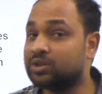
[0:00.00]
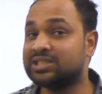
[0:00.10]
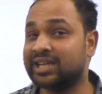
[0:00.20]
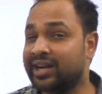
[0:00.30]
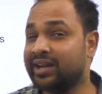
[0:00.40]

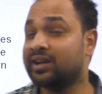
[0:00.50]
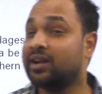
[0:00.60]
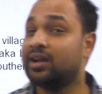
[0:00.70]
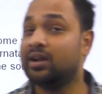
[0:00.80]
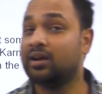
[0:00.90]
said,
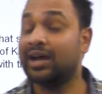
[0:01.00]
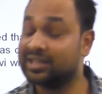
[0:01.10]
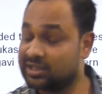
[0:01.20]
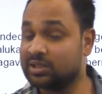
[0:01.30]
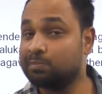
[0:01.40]

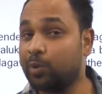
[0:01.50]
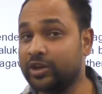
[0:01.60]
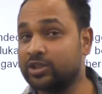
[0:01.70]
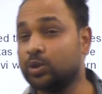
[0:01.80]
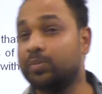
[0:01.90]
and this is
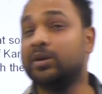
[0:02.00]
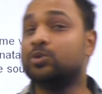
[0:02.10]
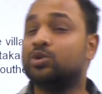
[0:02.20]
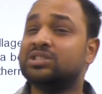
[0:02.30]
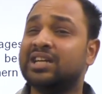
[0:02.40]
important,
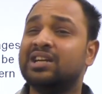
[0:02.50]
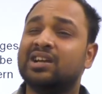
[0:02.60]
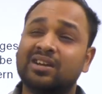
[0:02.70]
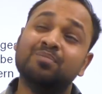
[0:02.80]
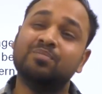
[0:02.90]
Supreme Court
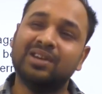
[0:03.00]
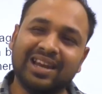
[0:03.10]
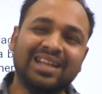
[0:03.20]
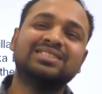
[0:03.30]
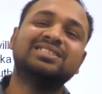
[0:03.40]
said,
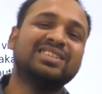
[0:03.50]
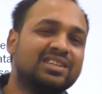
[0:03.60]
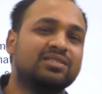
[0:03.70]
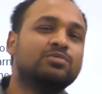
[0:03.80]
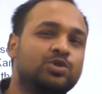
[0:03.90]

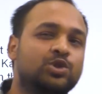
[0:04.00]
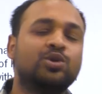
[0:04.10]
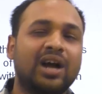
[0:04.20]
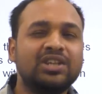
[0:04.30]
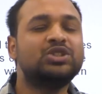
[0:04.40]
you
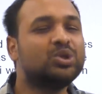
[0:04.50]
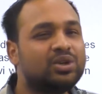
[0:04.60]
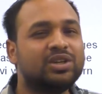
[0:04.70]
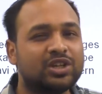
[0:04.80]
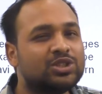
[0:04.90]
guys
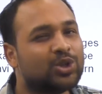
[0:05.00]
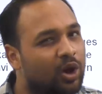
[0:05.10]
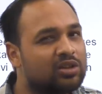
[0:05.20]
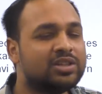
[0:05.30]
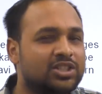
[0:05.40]
should
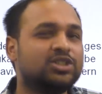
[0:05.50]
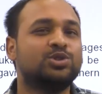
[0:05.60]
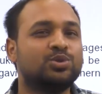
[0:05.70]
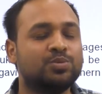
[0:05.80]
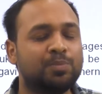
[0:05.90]
resolve this
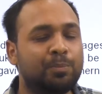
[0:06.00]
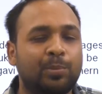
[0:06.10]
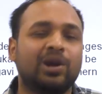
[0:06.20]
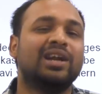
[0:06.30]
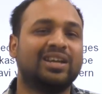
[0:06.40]
issue
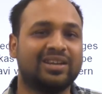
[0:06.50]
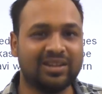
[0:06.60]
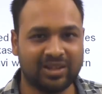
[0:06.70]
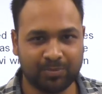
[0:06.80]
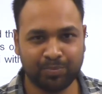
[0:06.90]

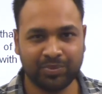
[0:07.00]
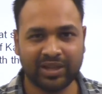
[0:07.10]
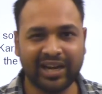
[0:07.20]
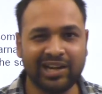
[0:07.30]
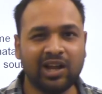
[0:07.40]
politically,
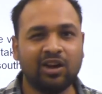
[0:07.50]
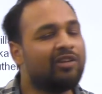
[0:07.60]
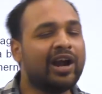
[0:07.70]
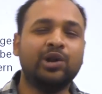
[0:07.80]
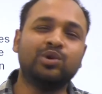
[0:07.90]
right?
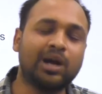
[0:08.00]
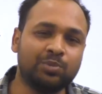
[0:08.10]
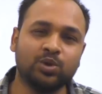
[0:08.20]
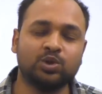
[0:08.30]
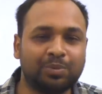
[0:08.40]
Why do you
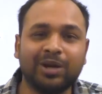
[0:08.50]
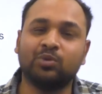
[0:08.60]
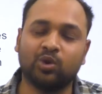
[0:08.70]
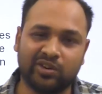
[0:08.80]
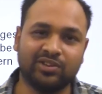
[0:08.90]
come to
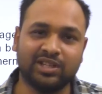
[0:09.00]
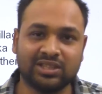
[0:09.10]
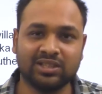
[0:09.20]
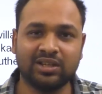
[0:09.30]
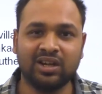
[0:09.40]
Supreme Court for
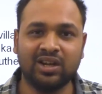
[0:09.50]
this?